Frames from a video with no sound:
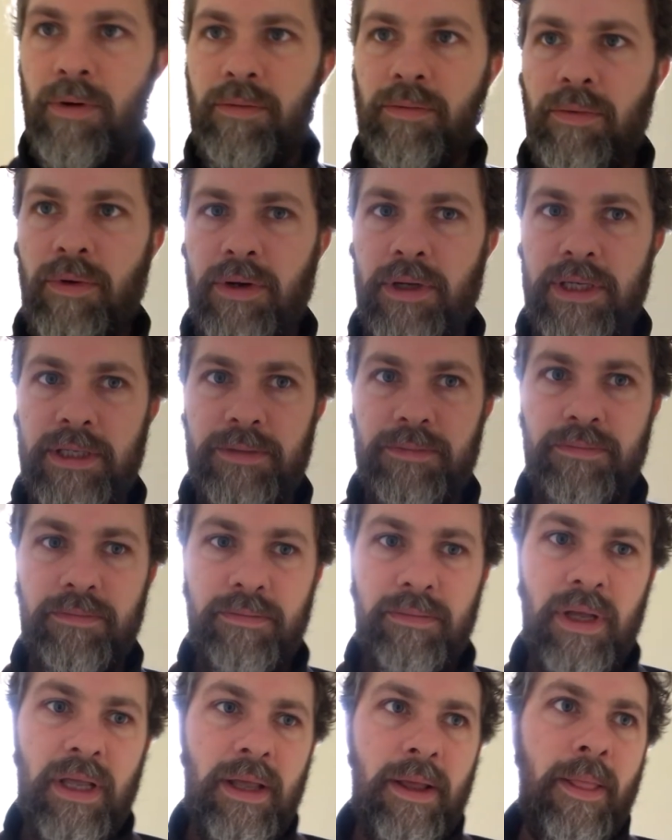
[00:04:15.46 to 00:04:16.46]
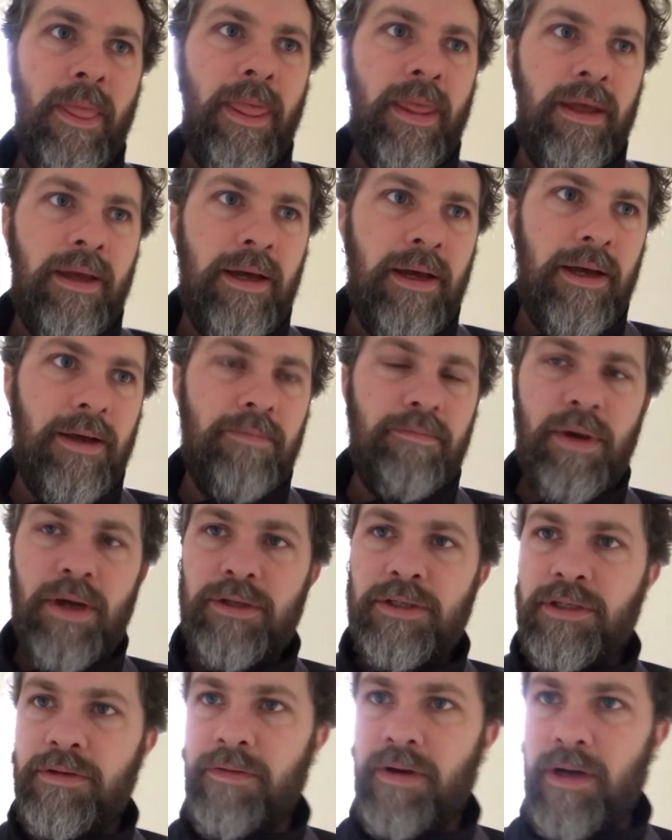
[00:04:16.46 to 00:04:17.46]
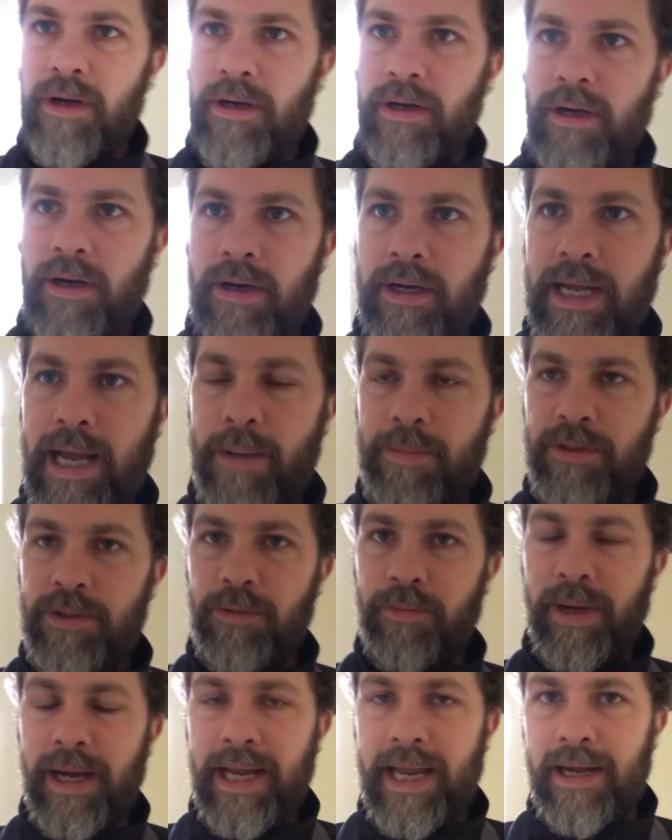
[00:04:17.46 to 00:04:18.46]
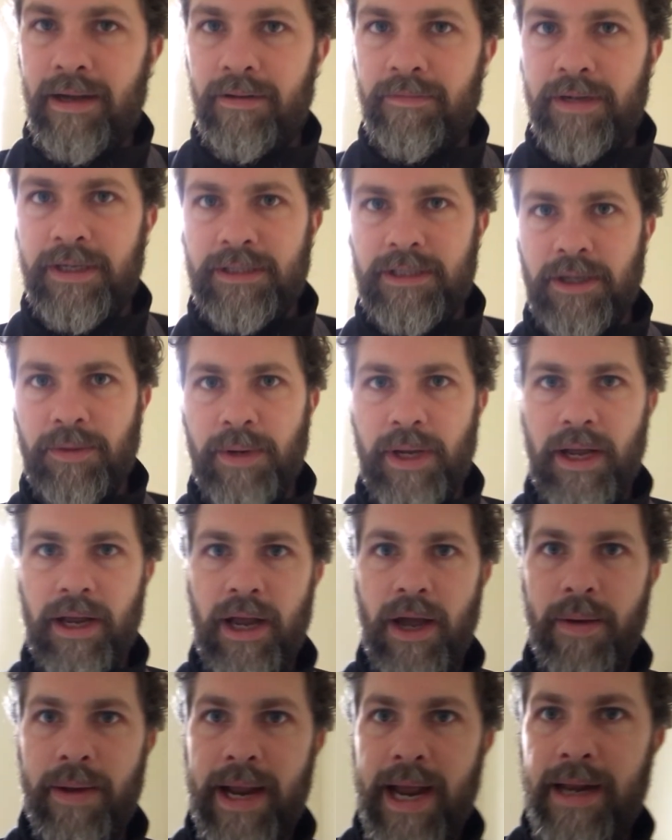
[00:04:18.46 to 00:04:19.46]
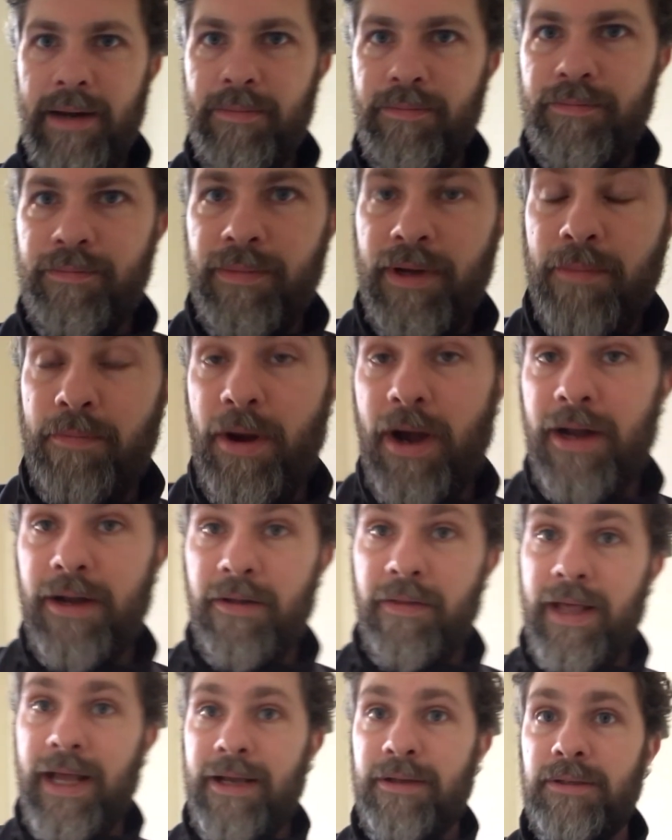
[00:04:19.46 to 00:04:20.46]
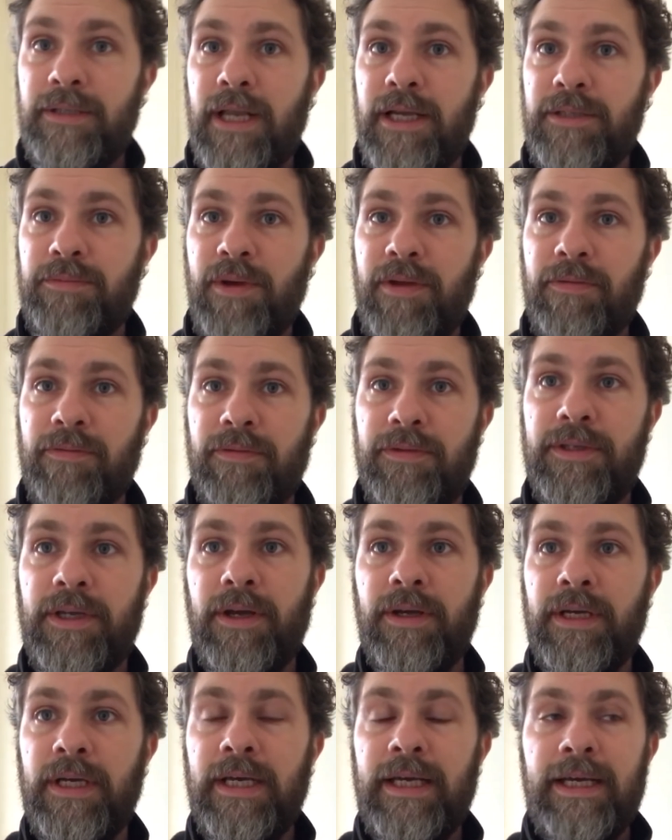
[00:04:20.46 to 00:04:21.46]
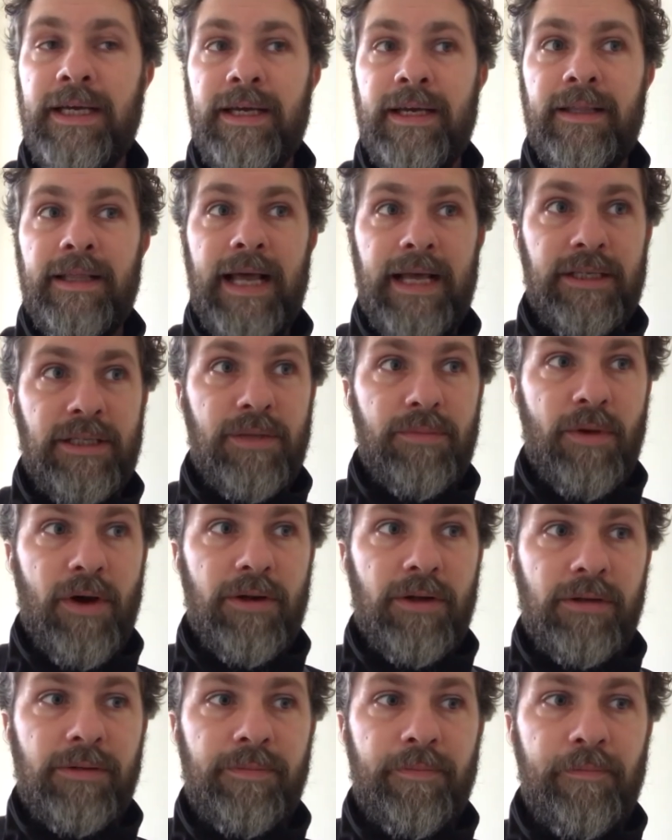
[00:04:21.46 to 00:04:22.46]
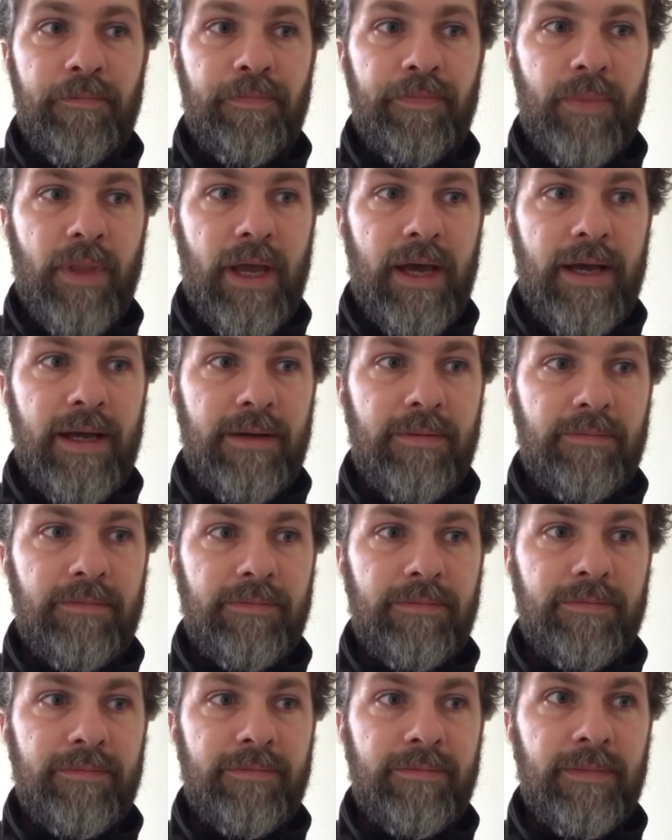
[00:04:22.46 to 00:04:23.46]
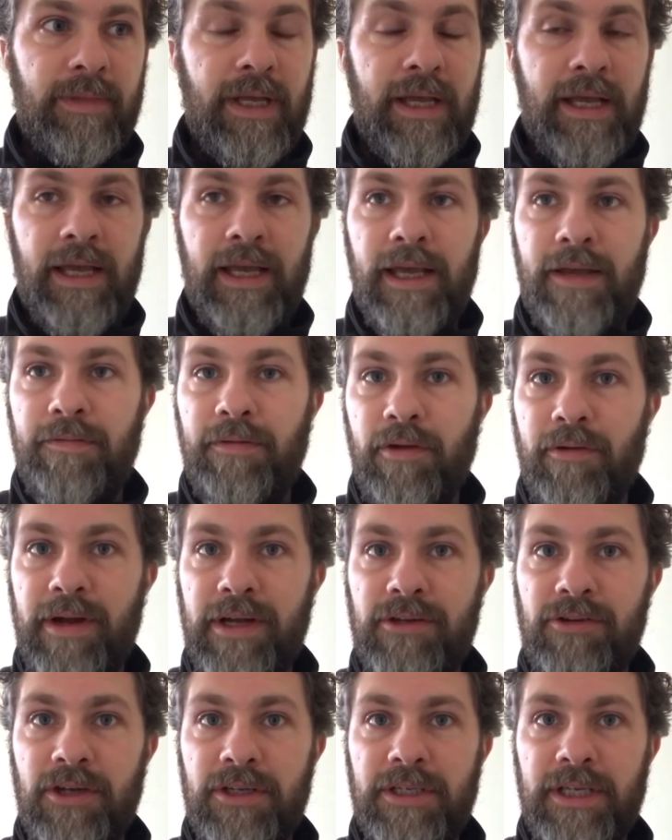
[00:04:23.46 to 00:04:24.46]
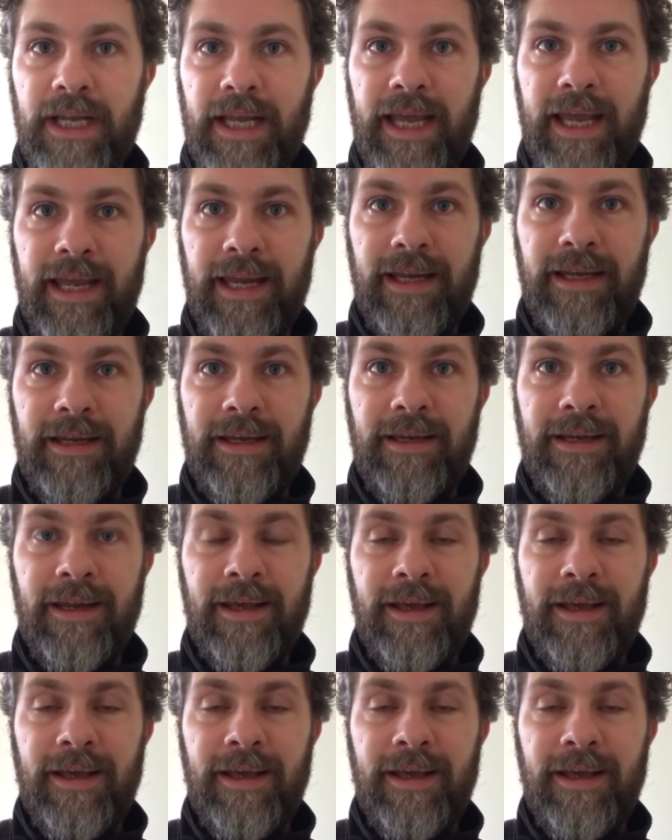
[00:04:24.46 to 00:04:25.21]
what is most of our capital back out of it, so we can go again and buy another house next month. So that's the model. If you're interested in